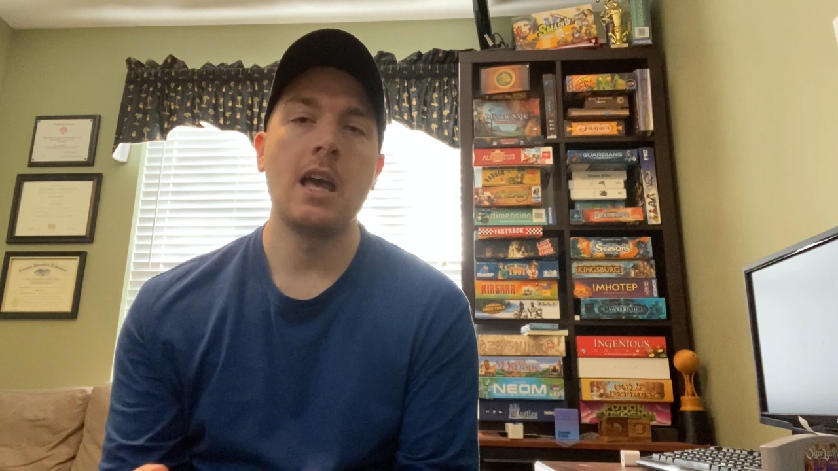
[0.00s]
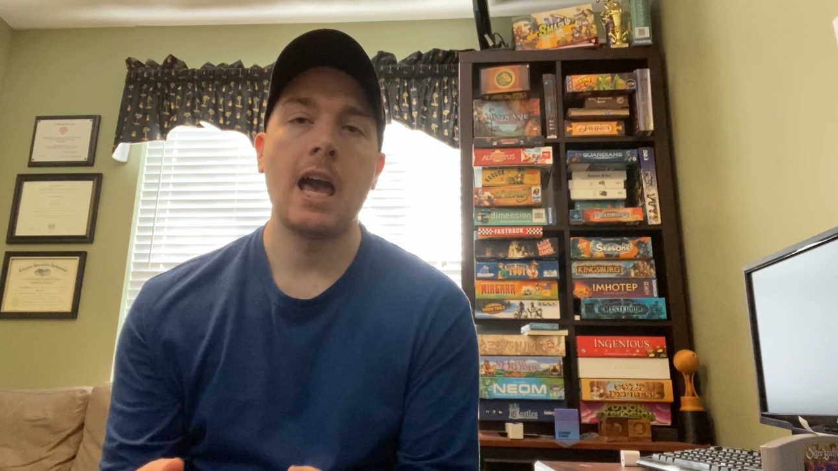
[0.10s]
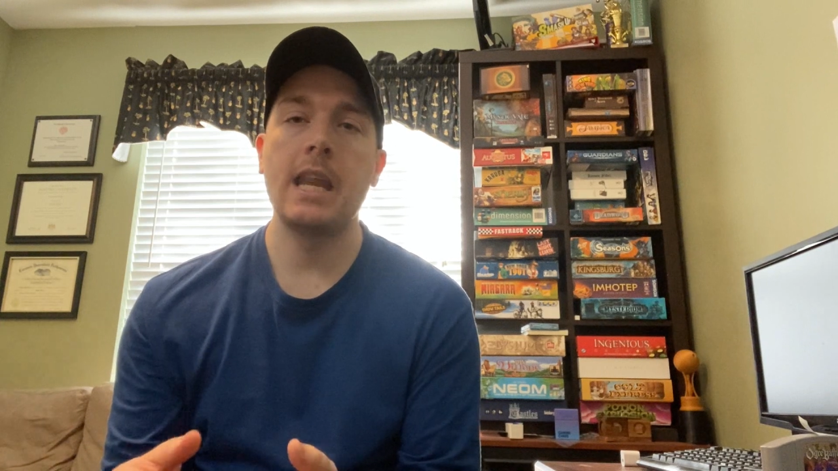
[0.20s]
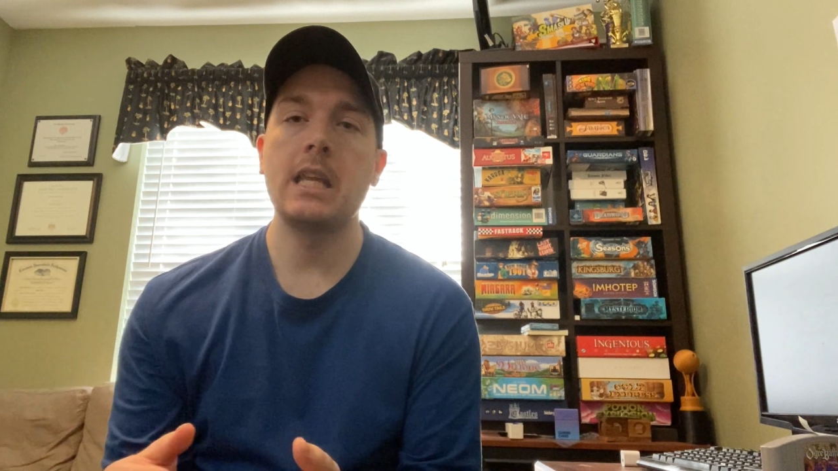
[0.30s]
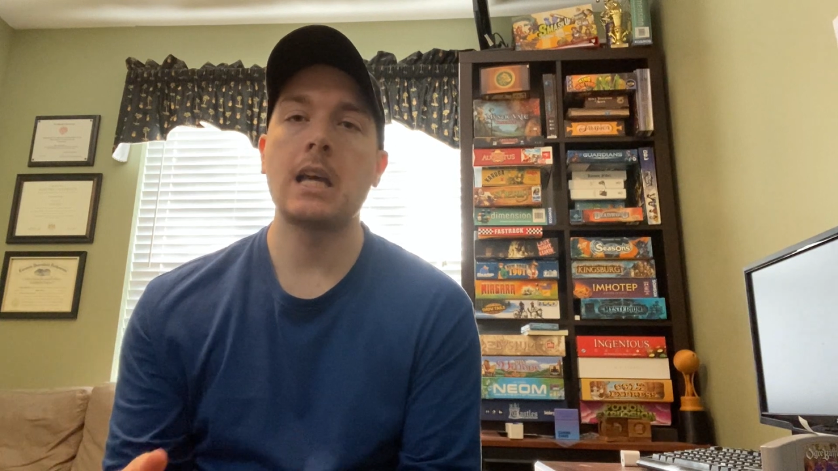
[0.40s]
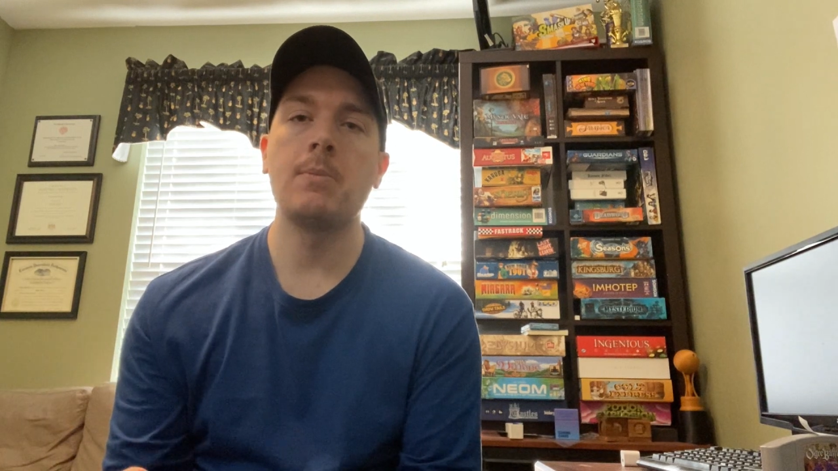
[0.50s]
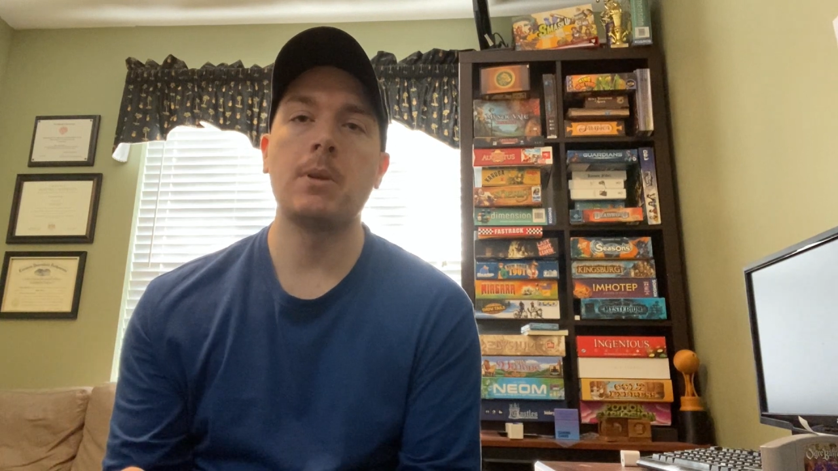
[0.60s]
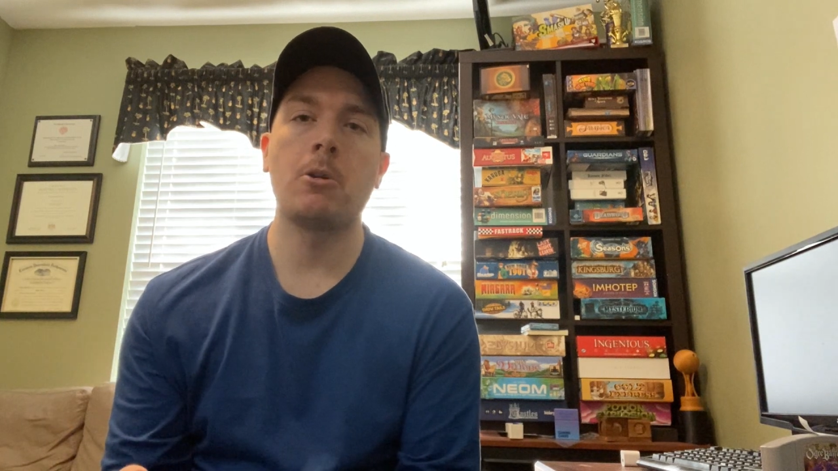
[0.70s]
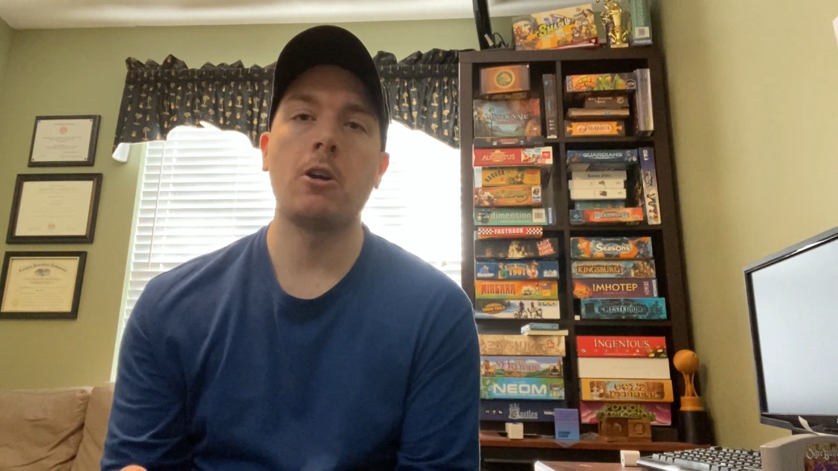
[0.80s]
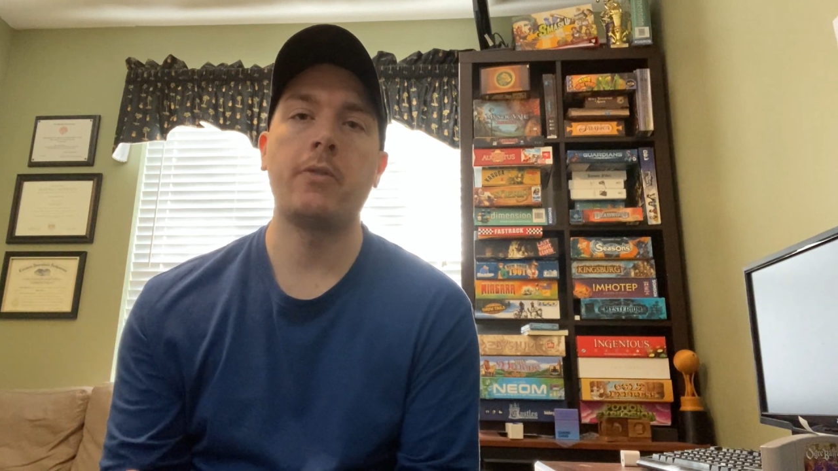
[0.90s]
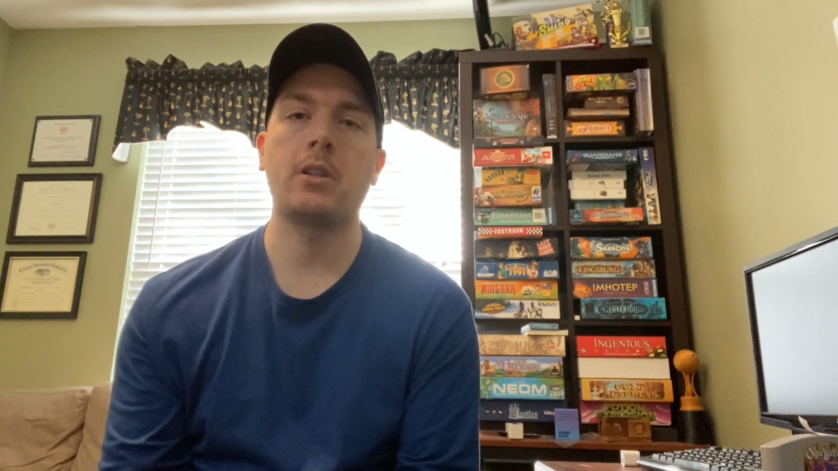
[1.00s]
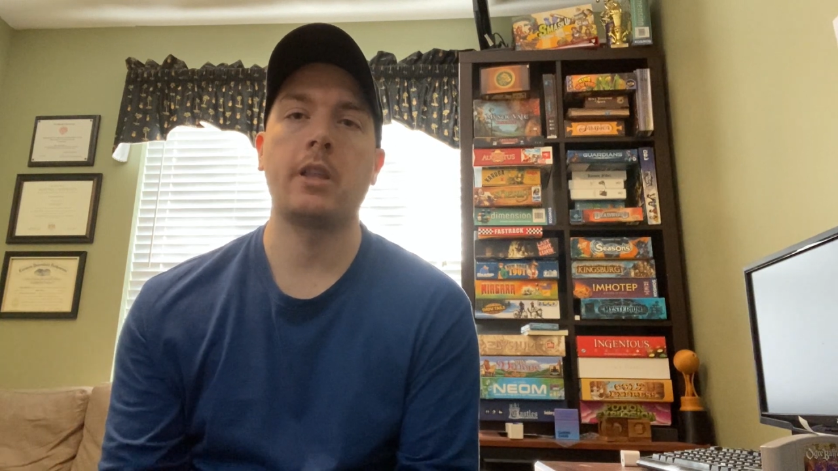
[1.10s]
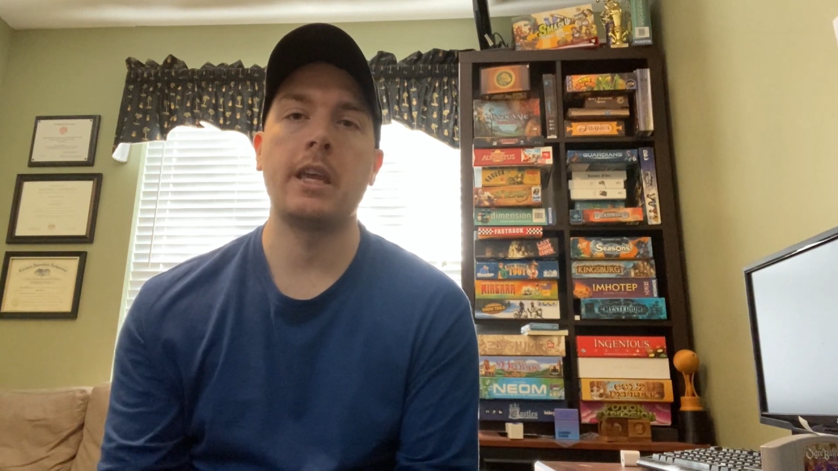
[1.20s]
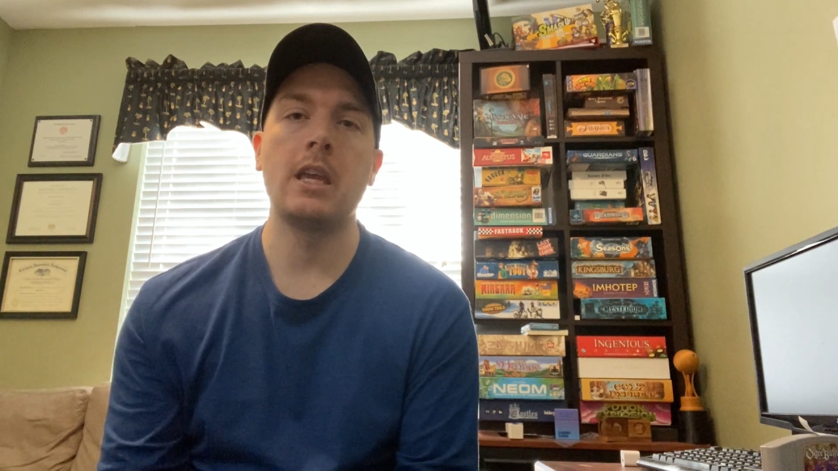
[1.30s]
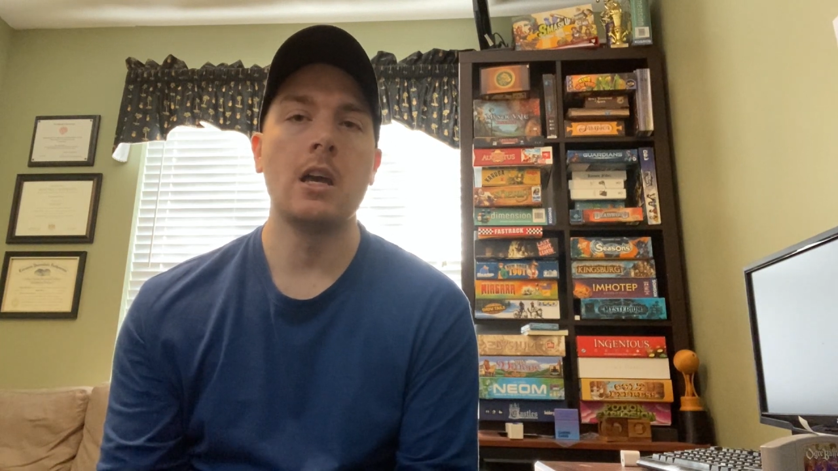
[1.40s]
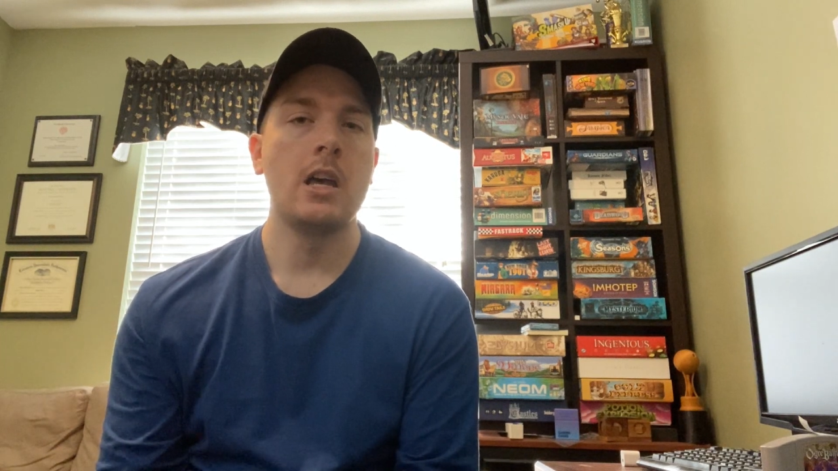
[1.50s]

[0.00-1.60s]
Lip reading: and he timed it perfectly.